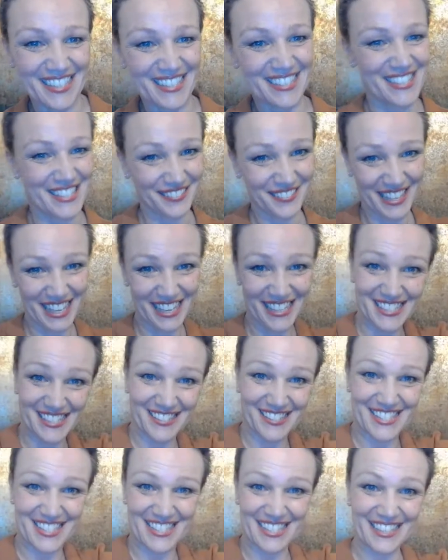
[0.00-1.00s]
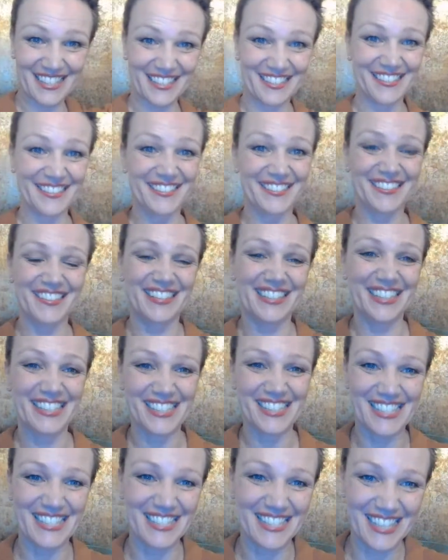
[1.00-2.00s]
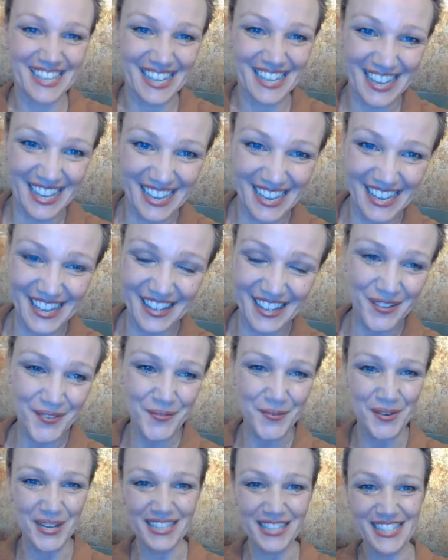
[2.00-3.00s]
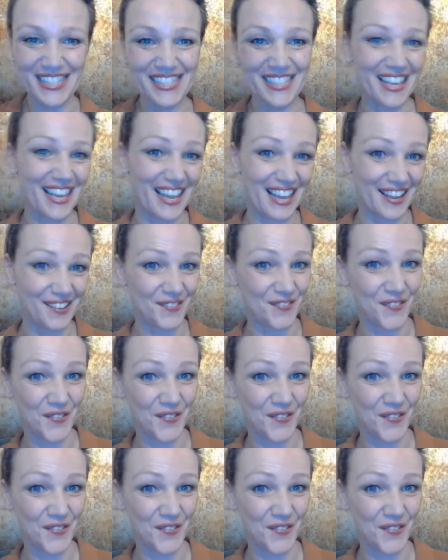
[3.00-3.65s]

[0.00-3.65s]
So nice to see you this Wednesday